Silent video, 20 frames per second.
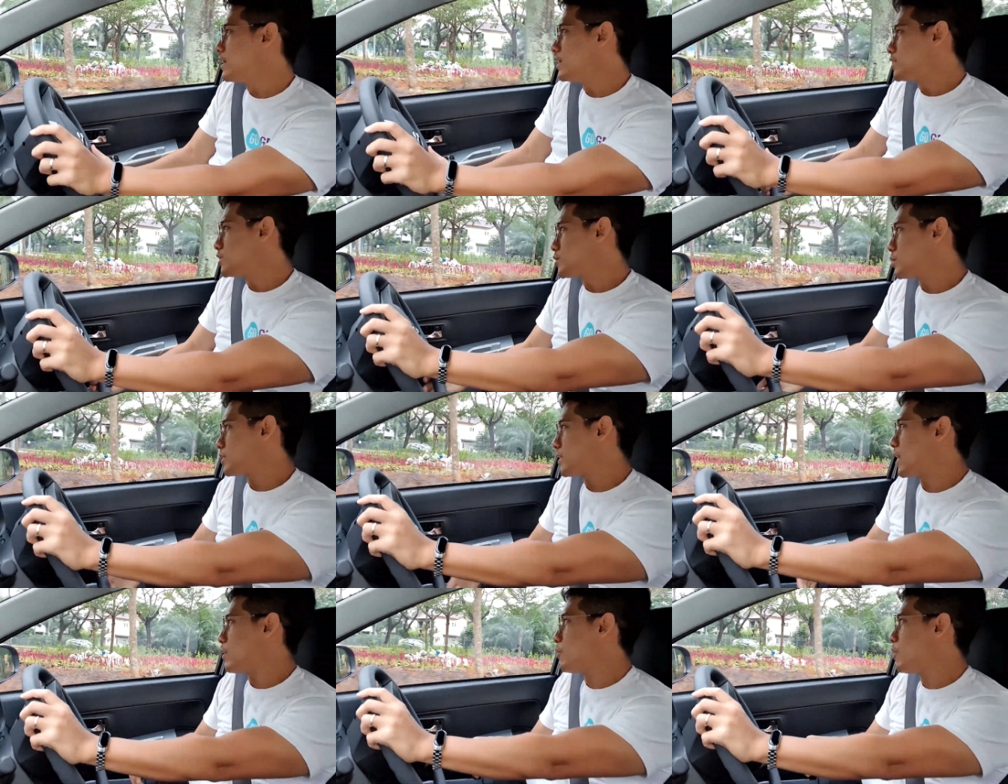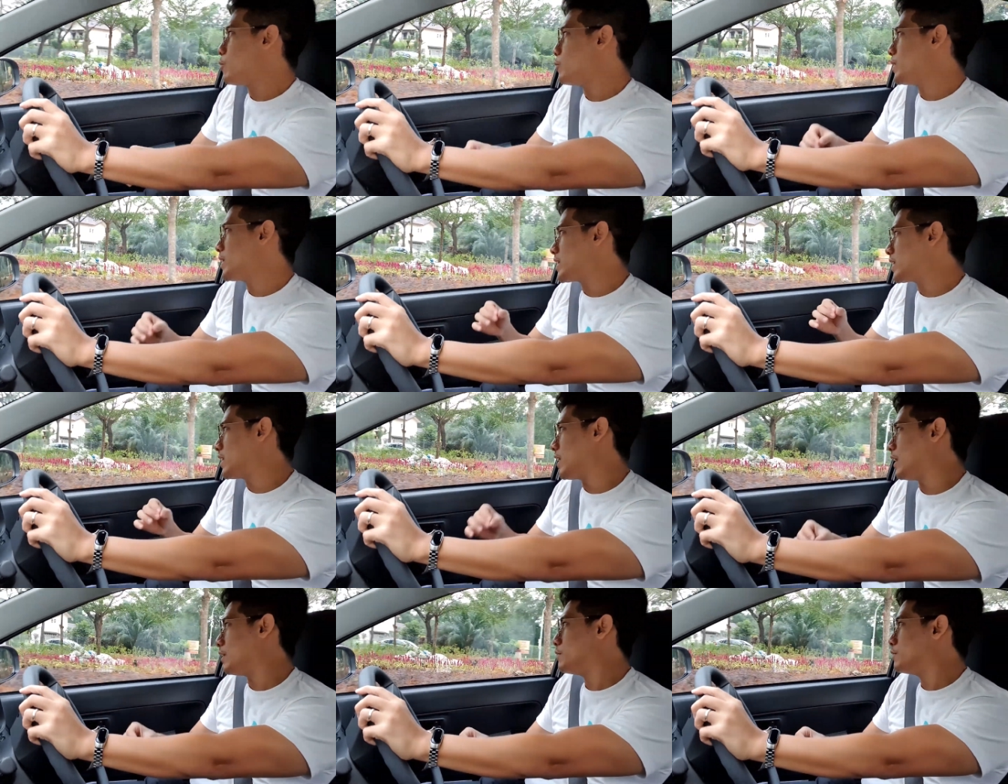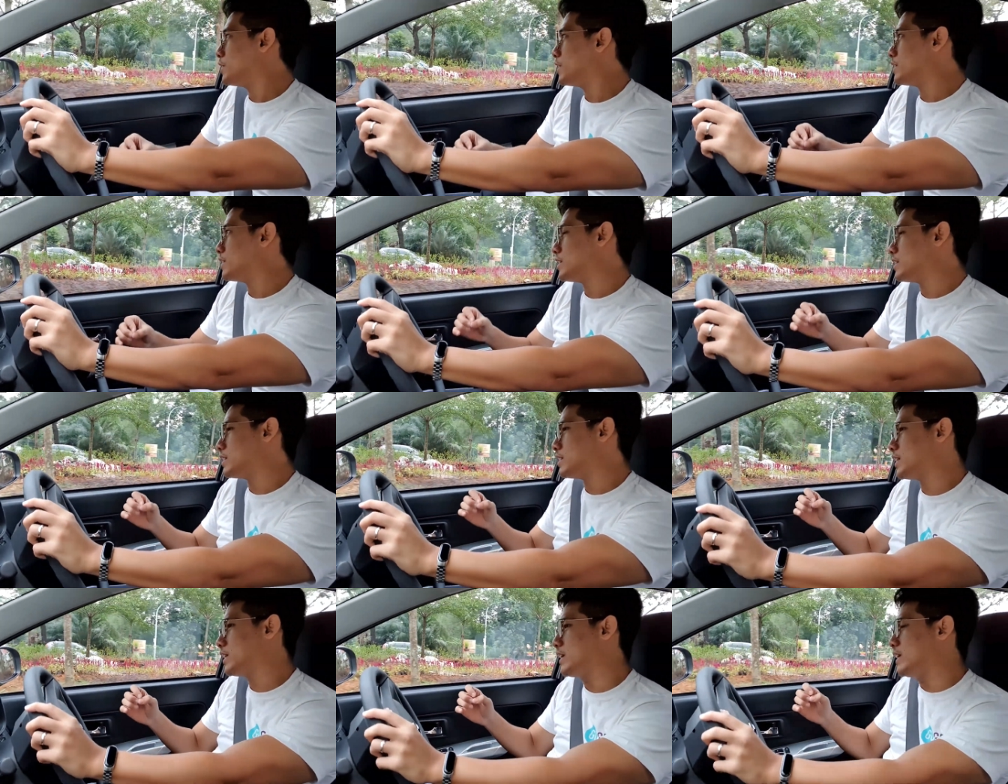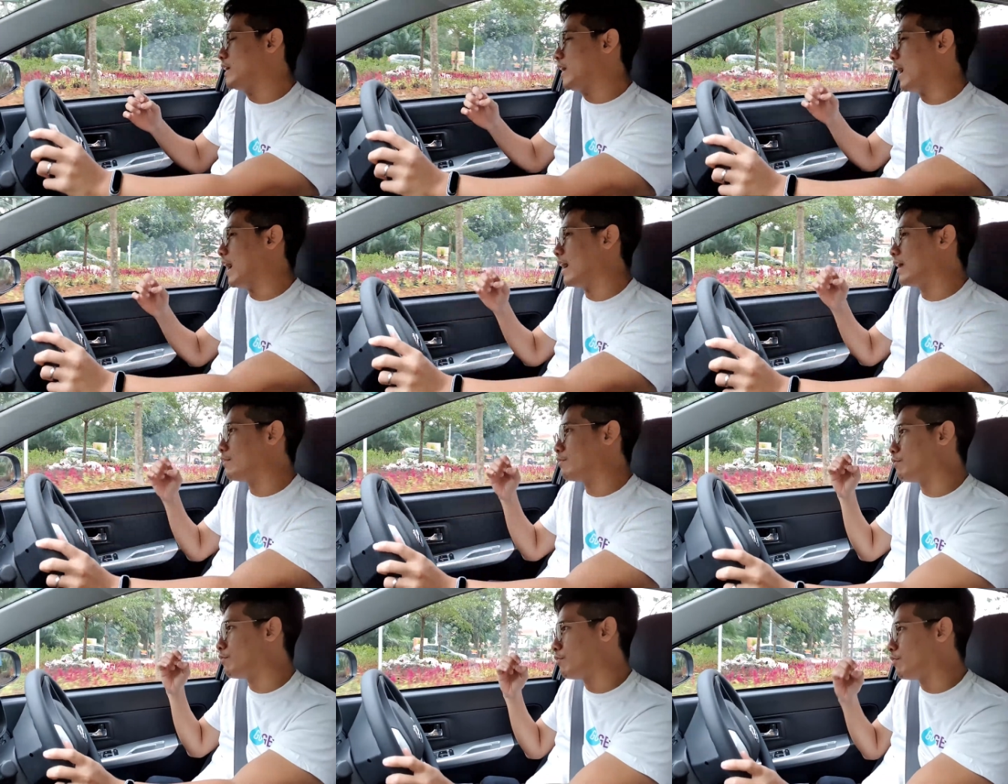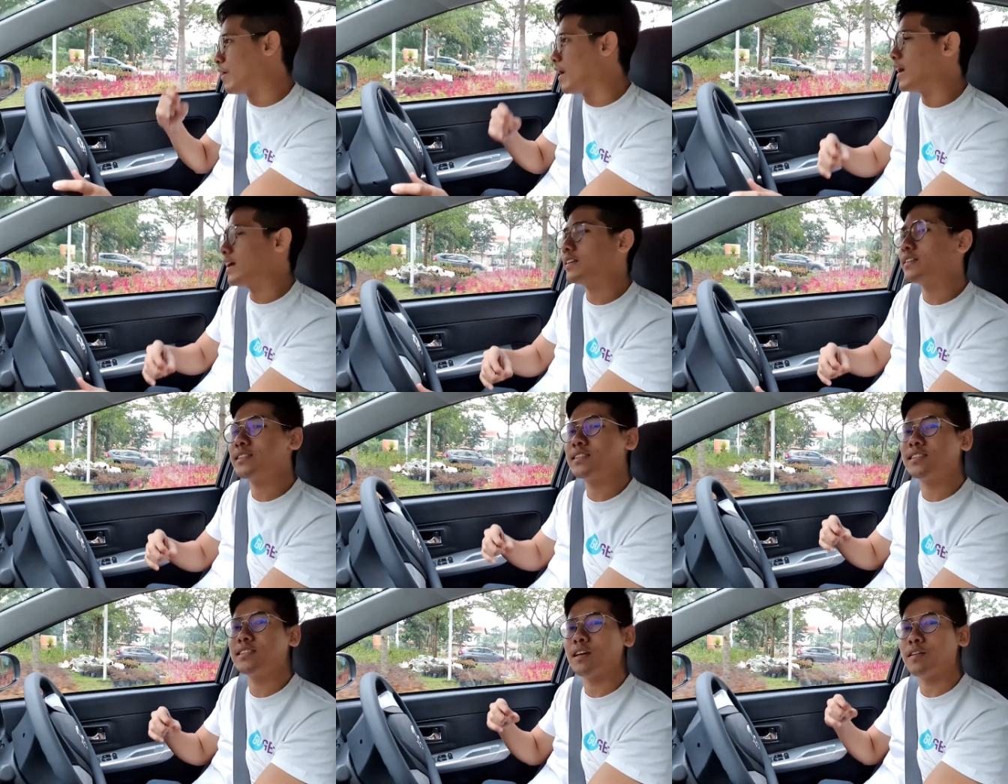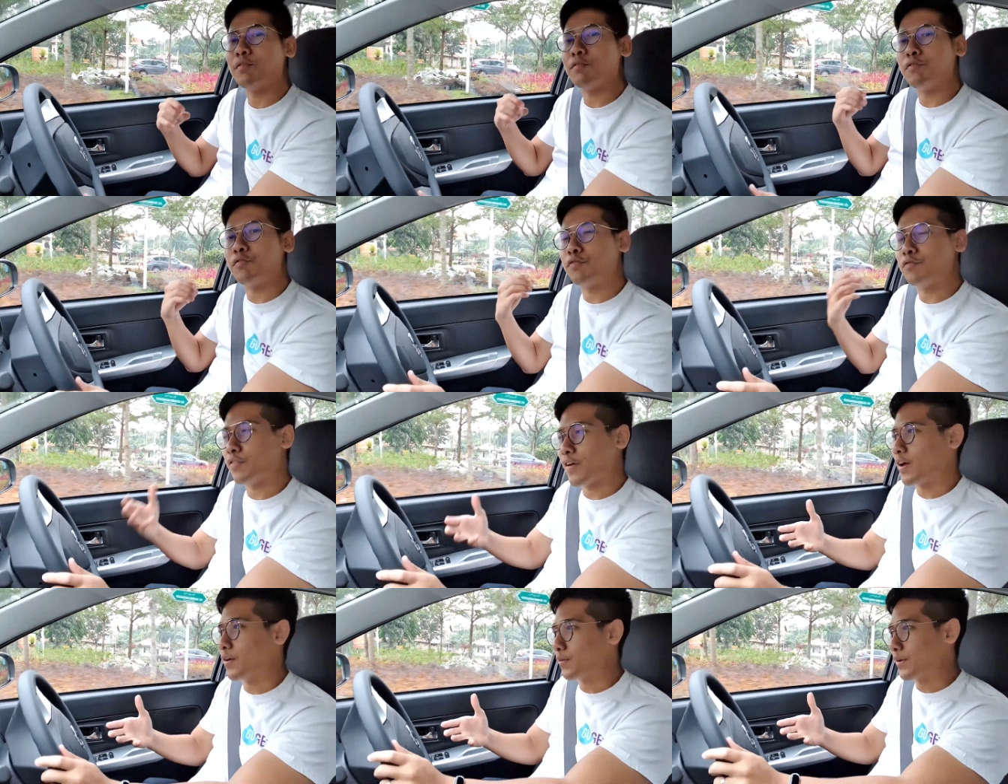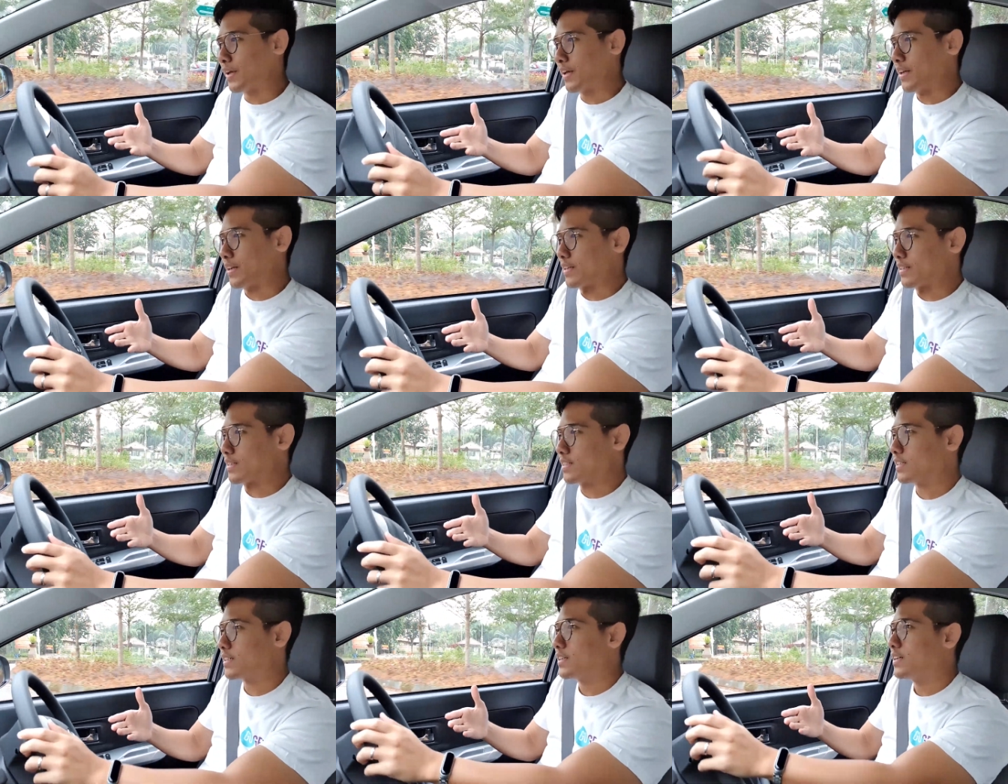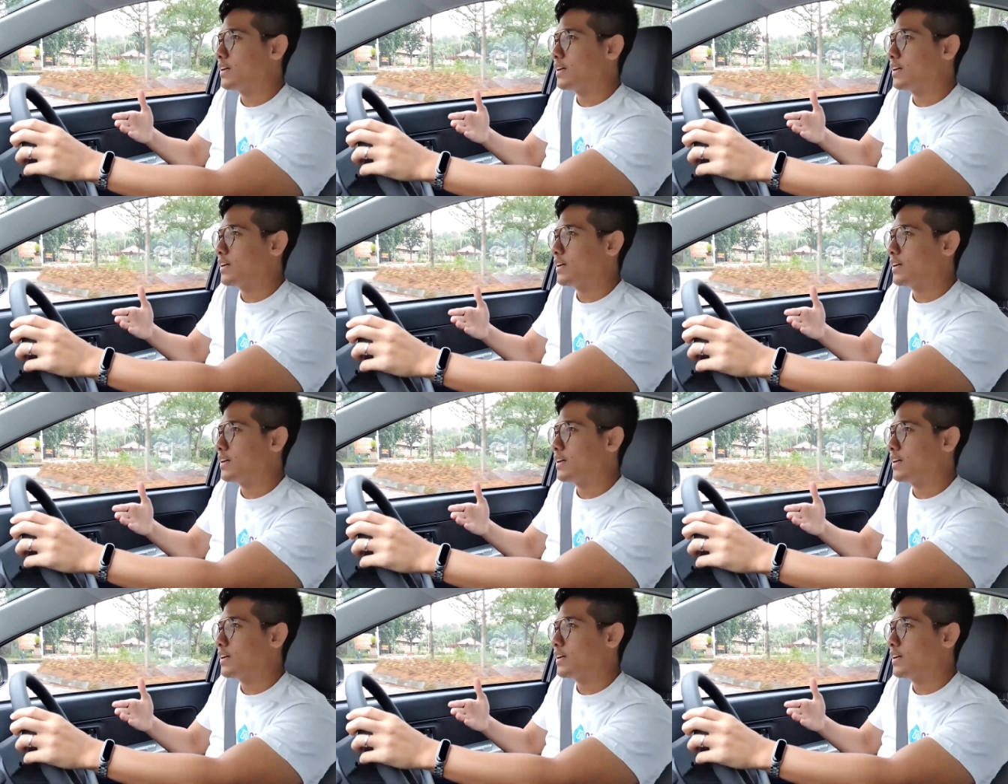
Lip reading: So that one we covered the advanced variant,